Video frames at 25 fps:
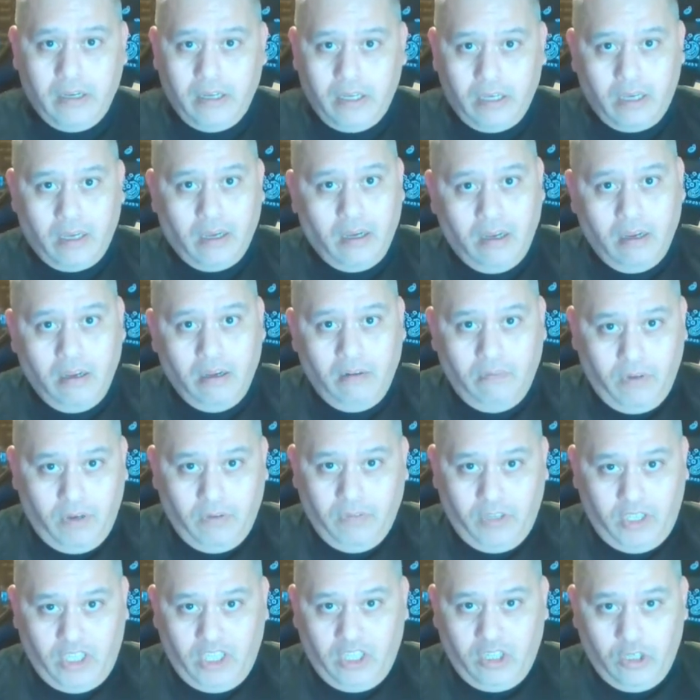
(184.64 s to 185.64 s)
the
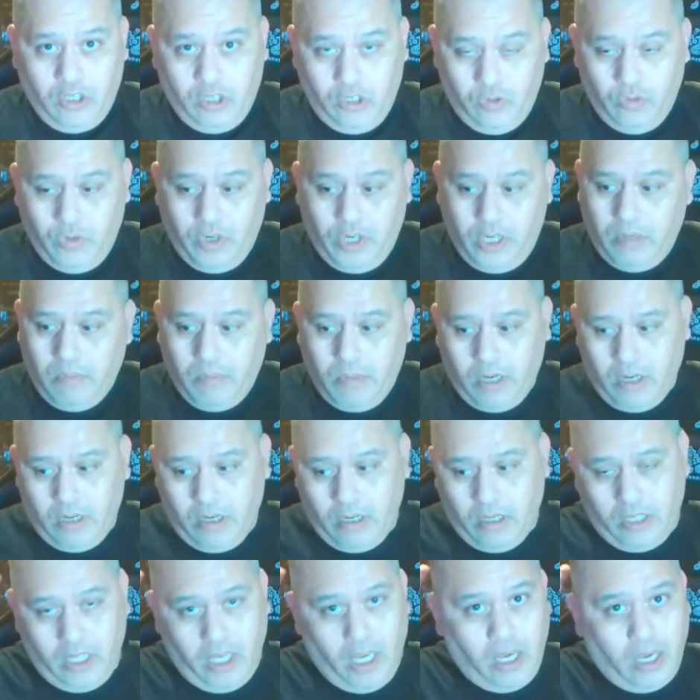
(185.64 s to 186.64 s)
Velveteen Dream
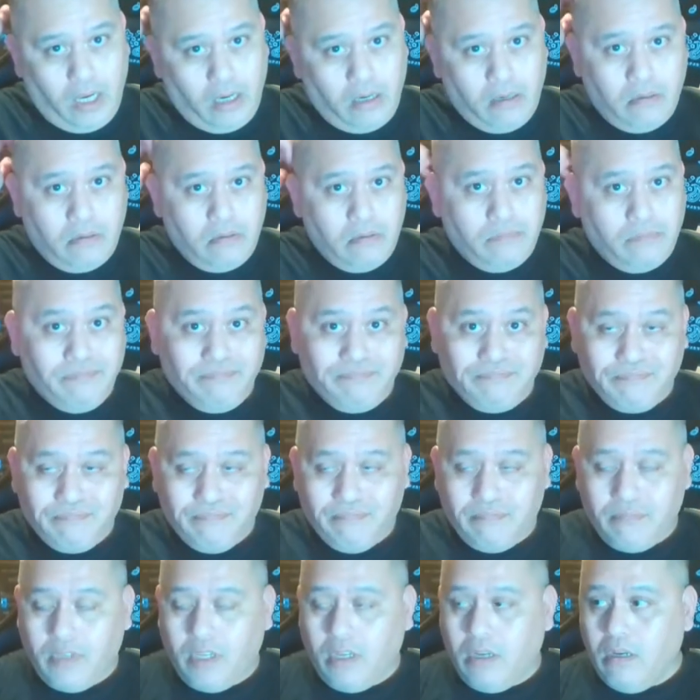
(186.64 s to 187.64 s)
thing.
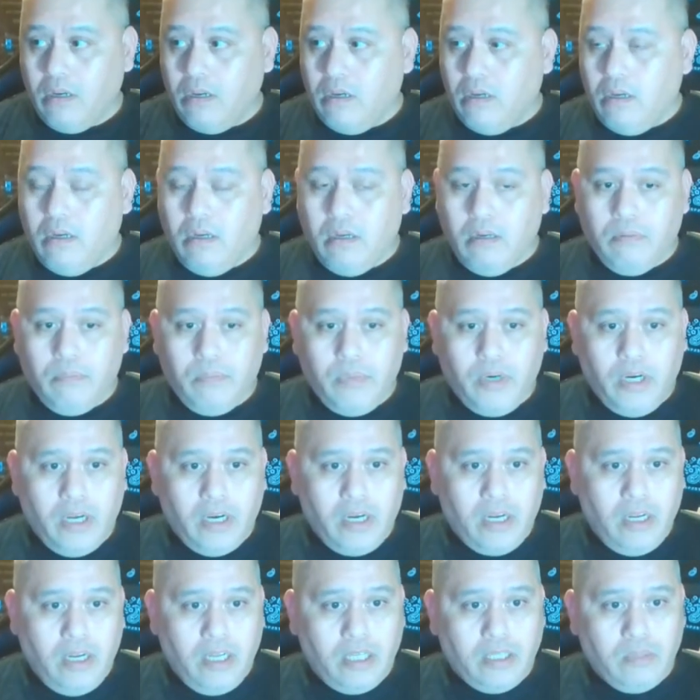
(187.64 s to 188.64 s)
But
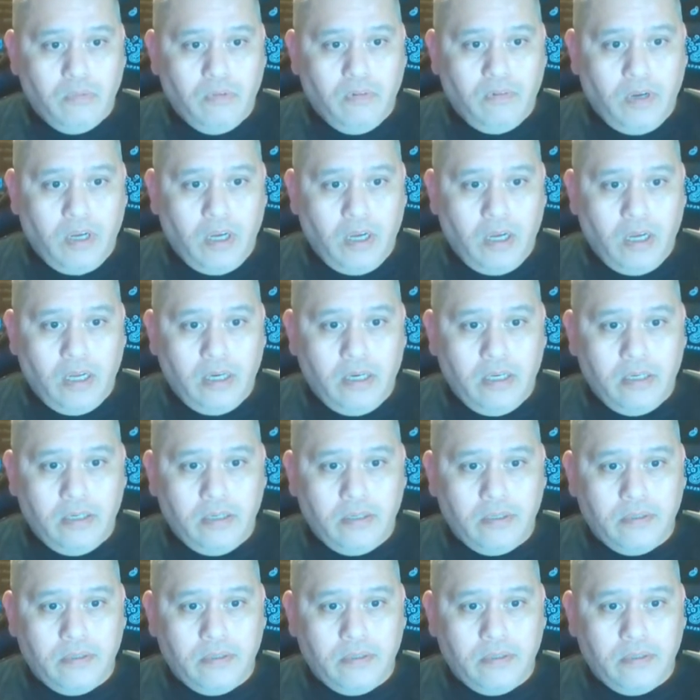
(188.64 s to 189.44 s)
let's move on.